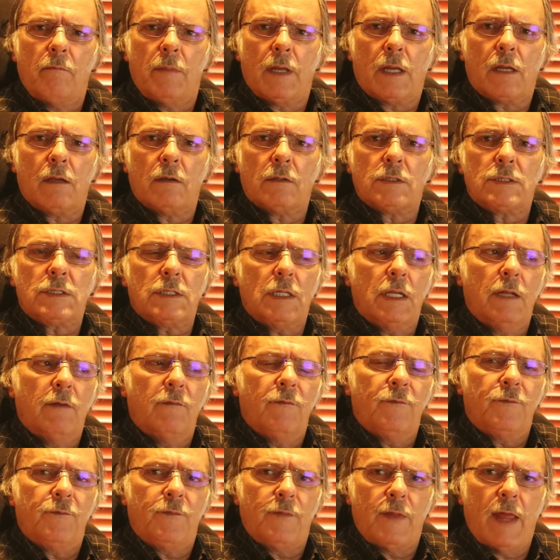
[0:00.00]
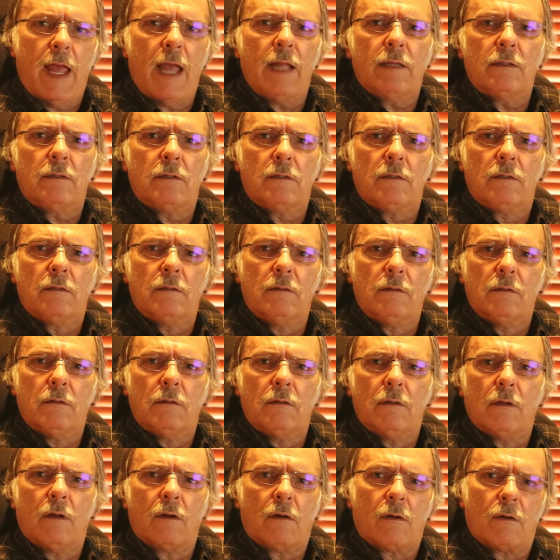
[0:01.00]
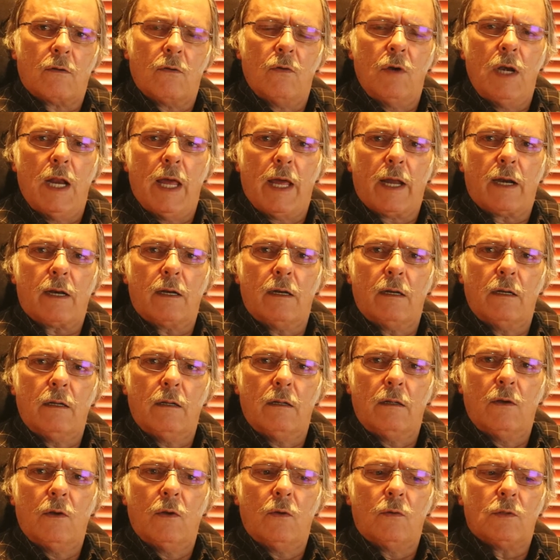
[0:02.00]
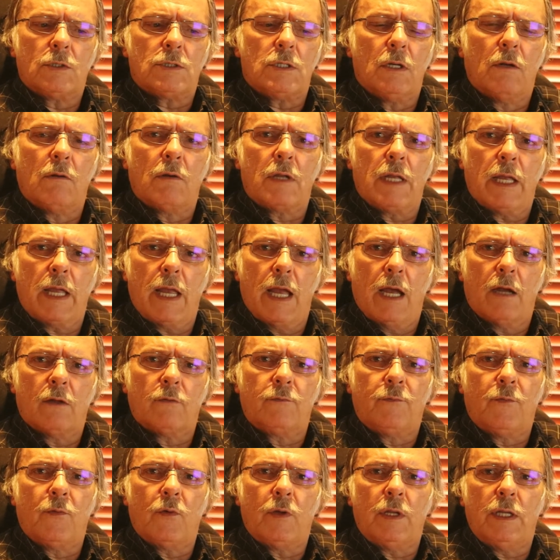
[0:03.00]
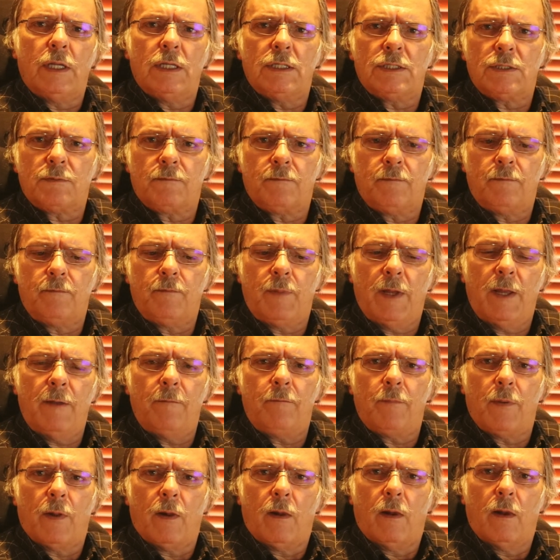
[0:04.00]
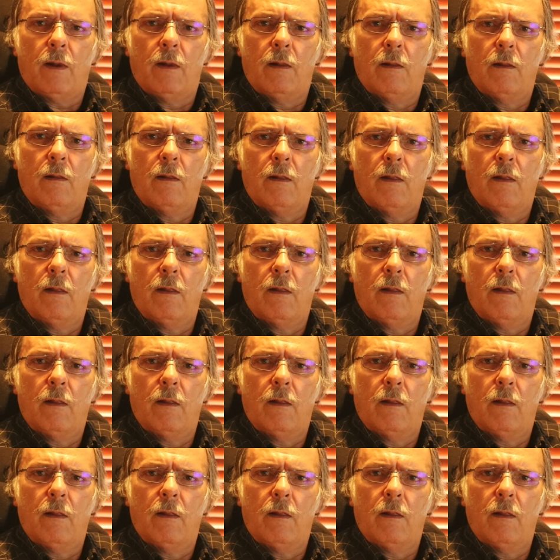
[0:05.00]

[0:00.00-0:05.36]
Because if that ruler was looking out for his people,